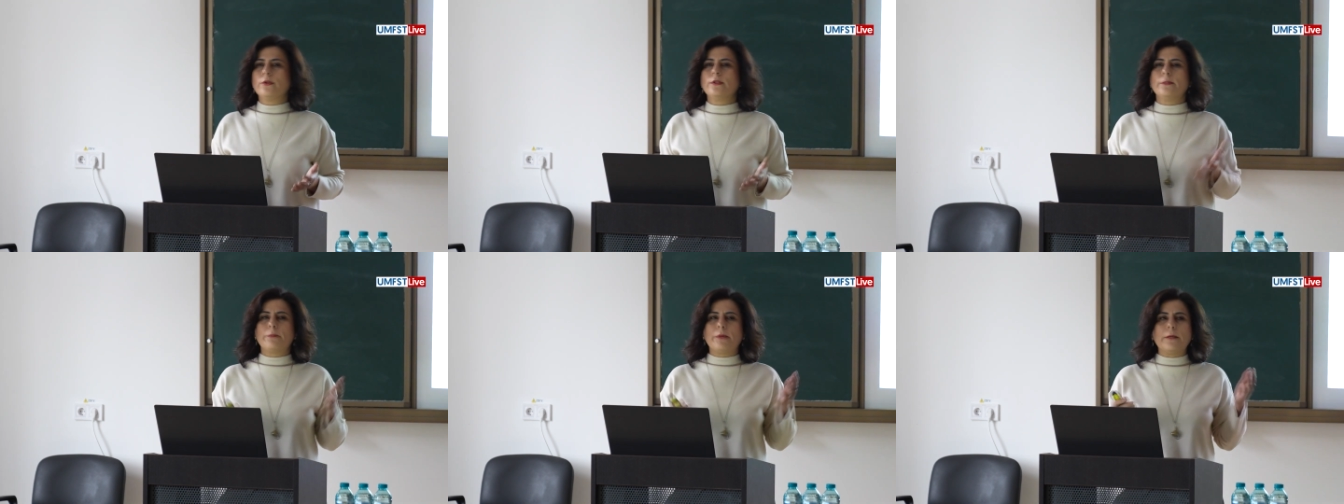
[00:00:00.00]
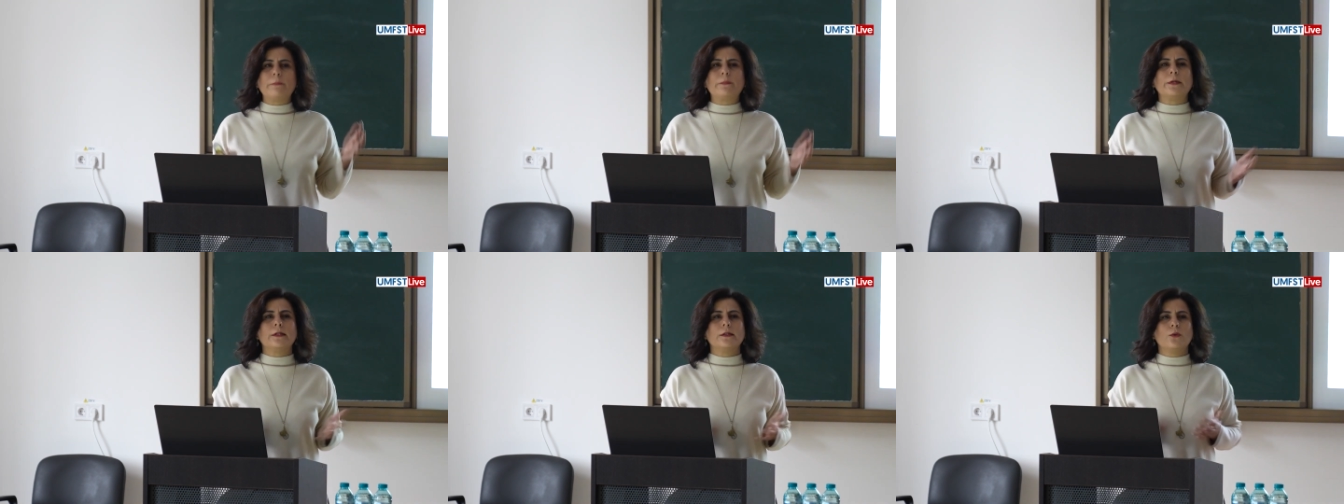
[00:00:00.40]
the
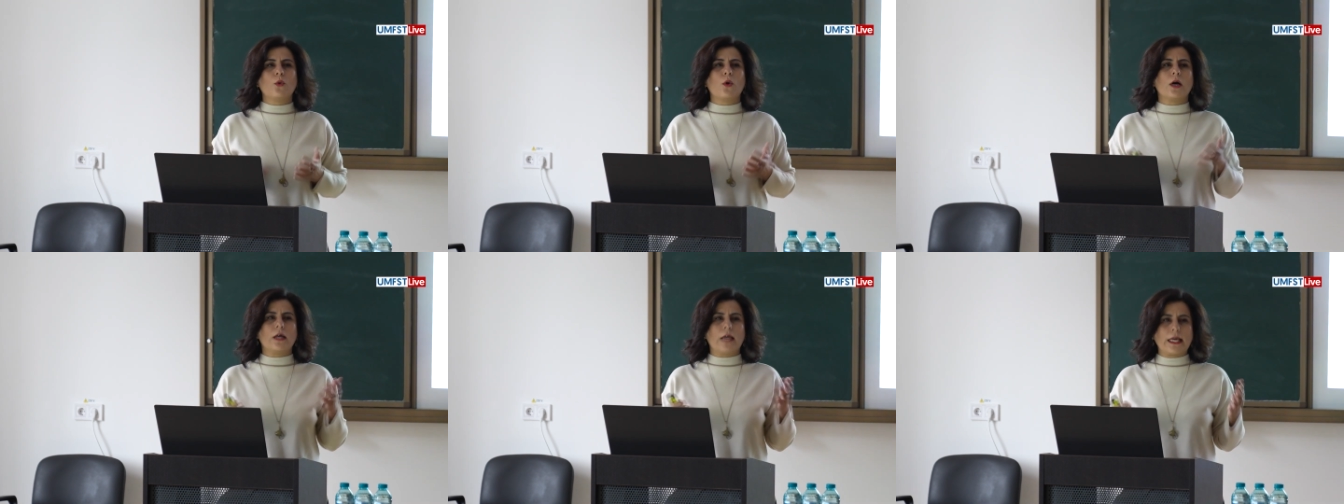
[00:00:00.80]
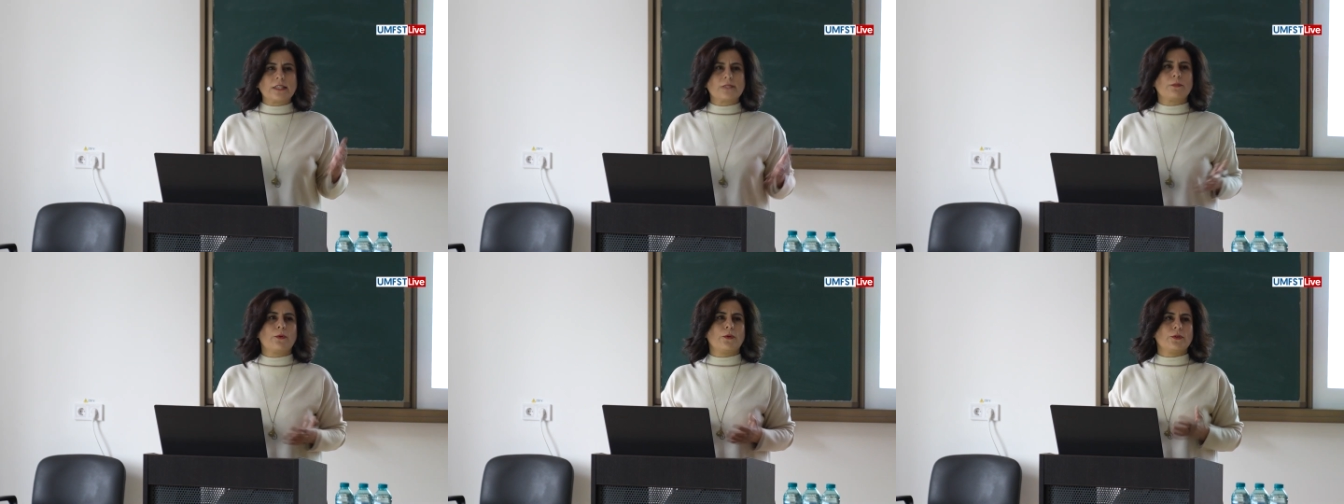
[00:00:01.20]
people who are
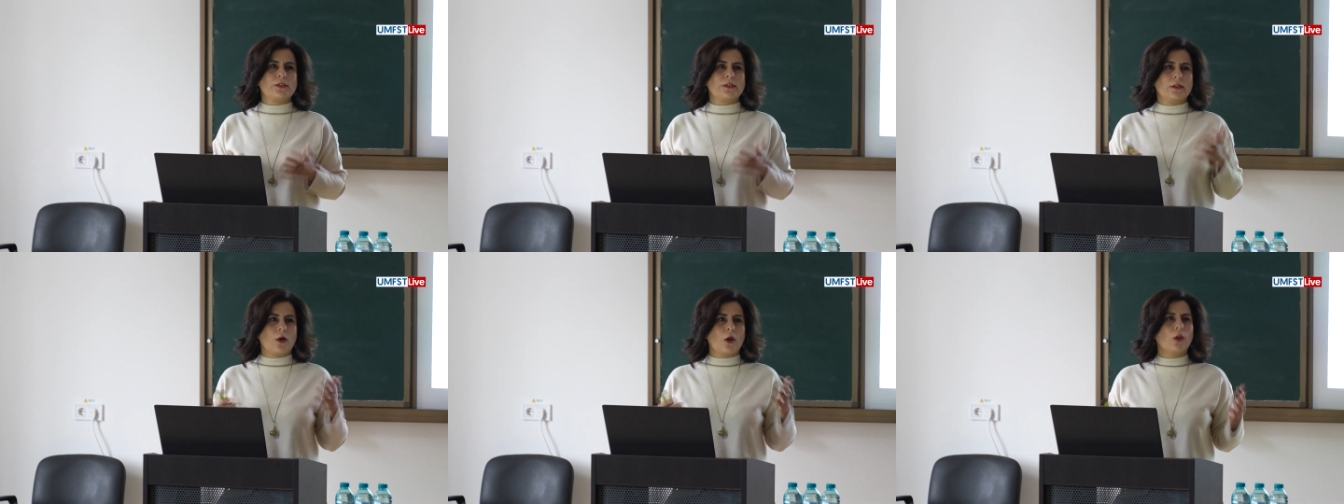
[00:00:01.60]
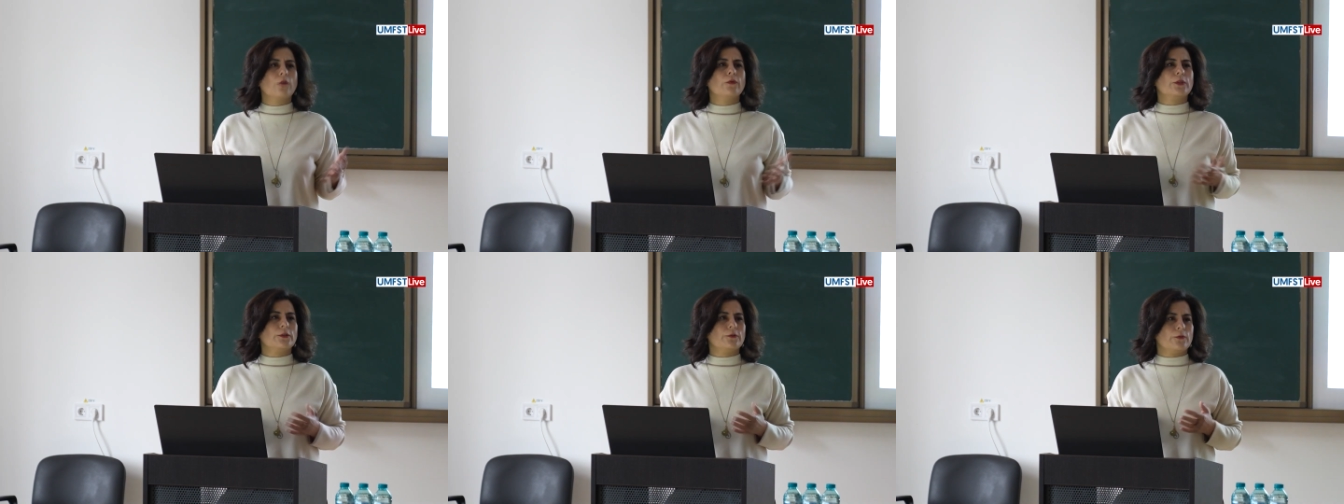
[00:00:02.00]
experts in
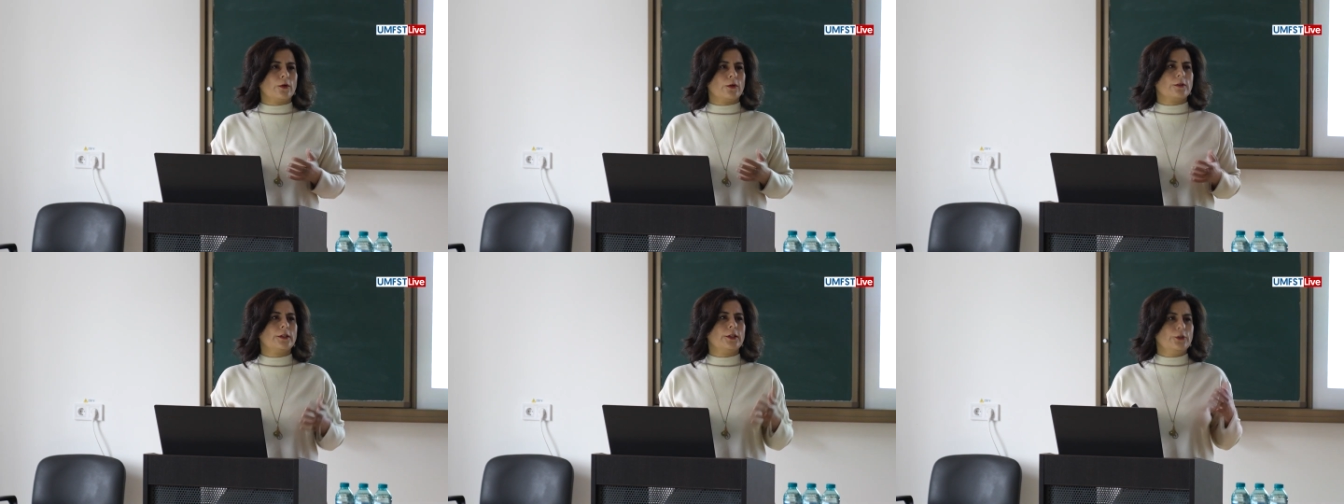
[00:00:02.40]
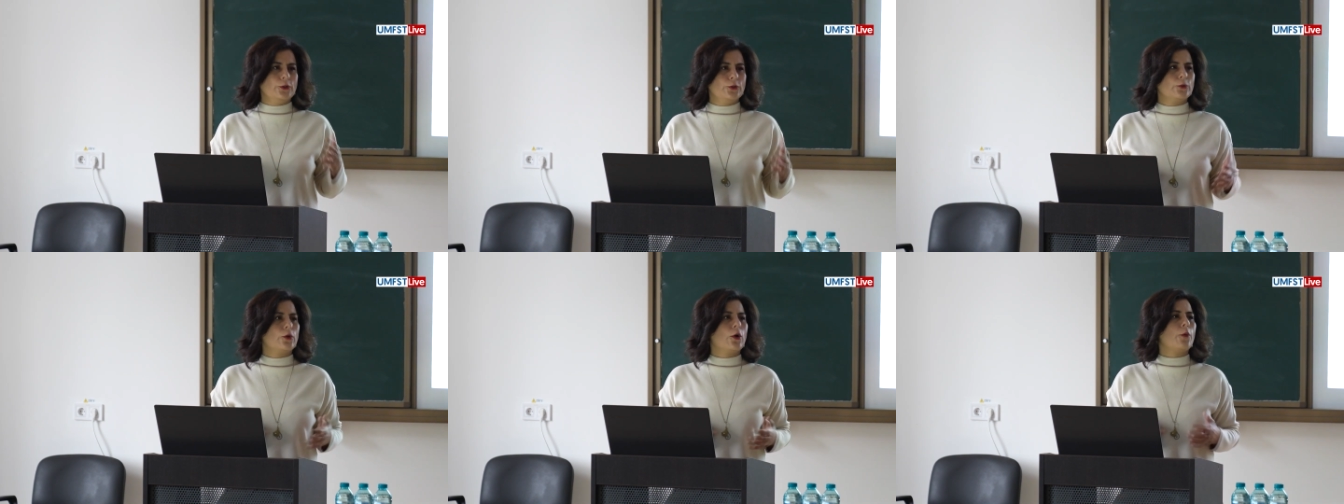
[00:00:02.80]
all over the world, in
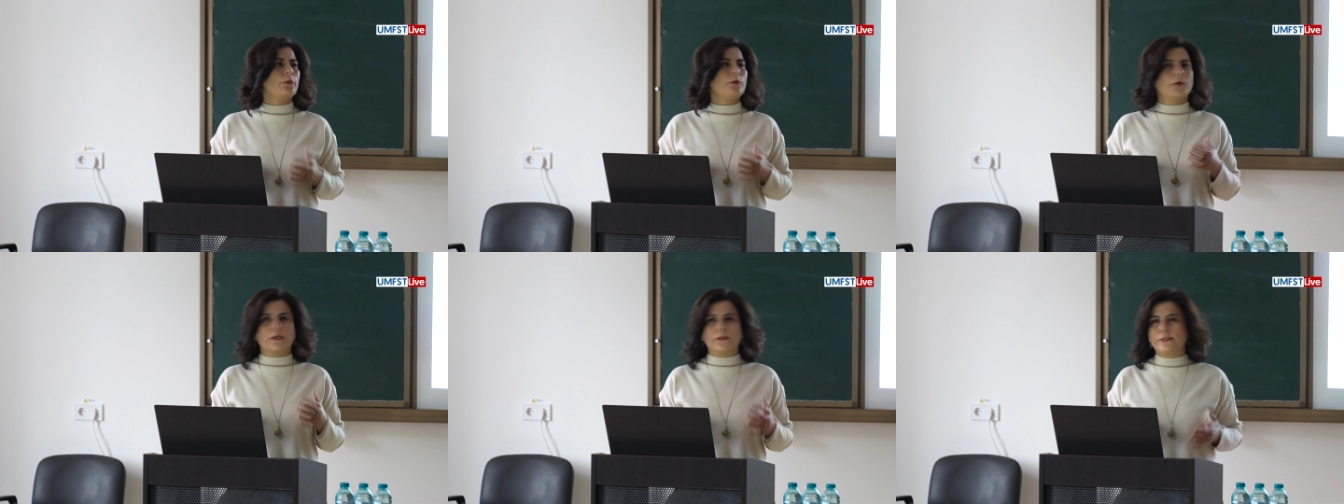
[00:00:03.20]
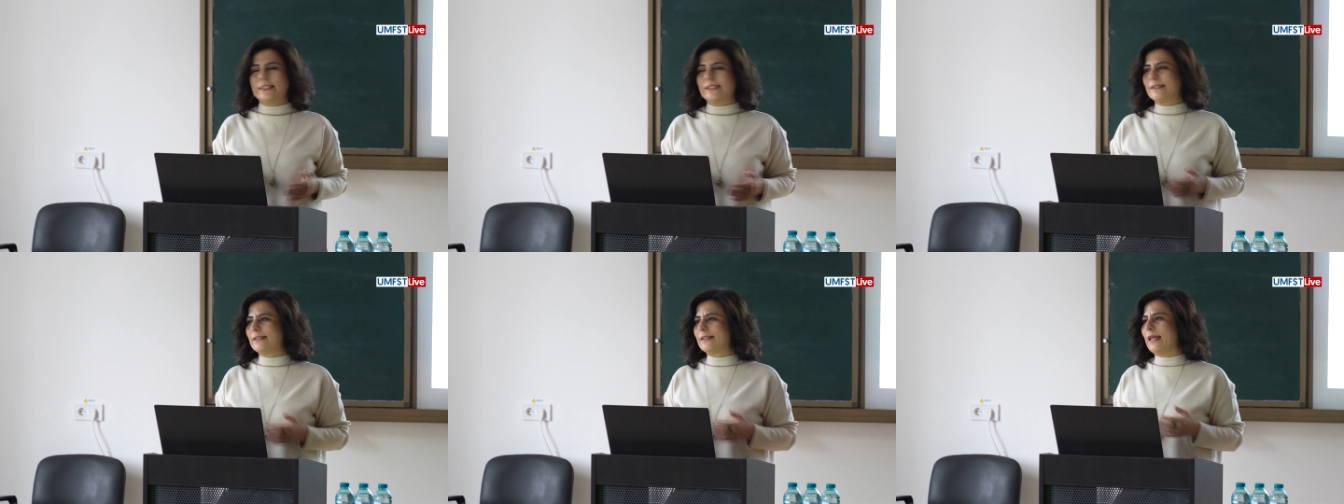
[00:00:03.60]
Europe,
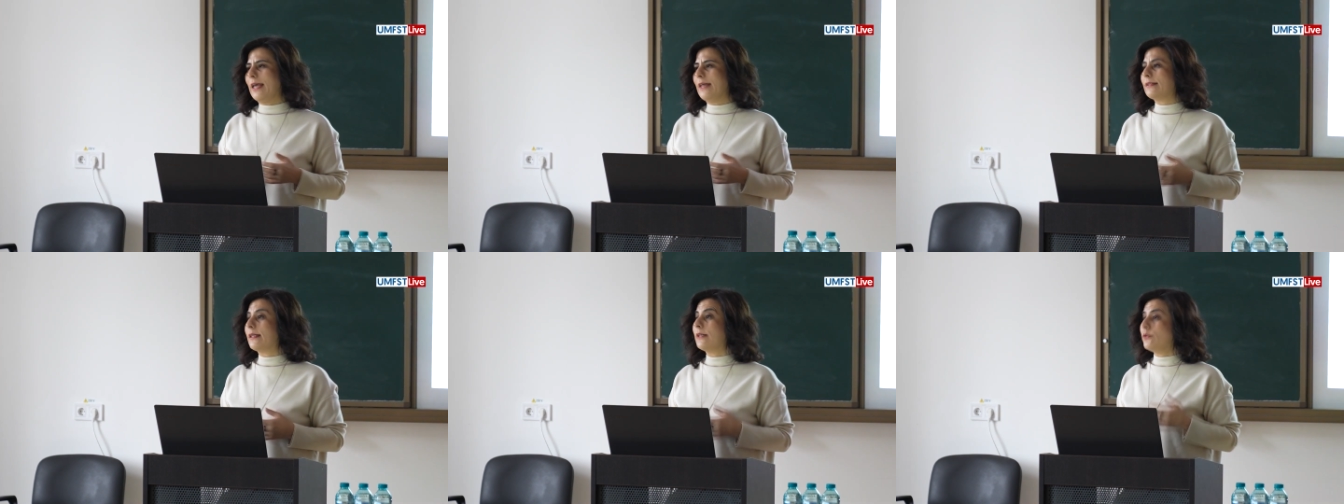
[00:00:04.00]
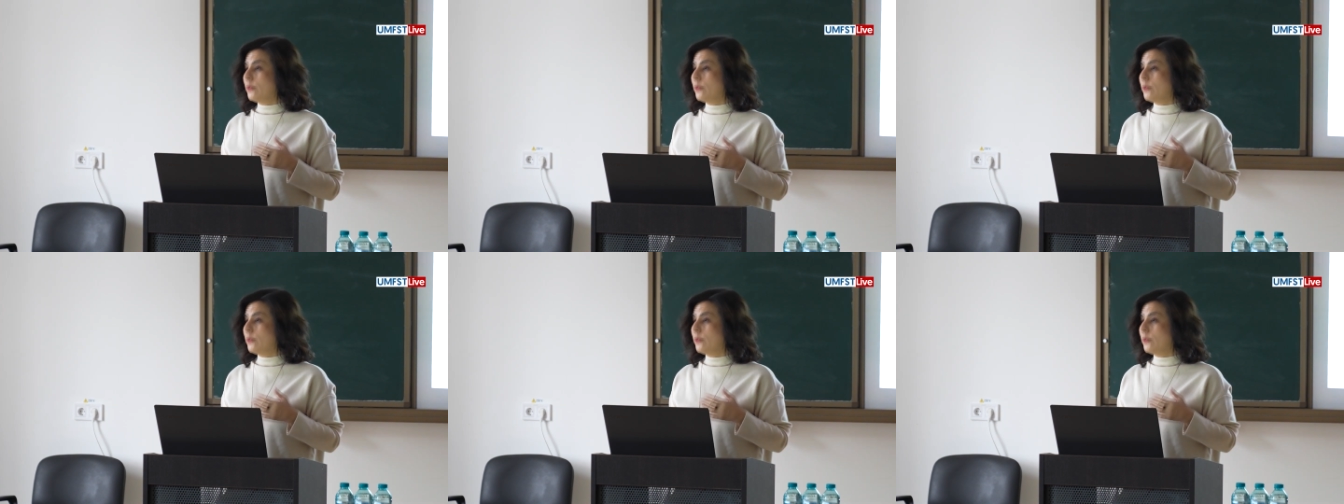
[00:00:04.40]
United States,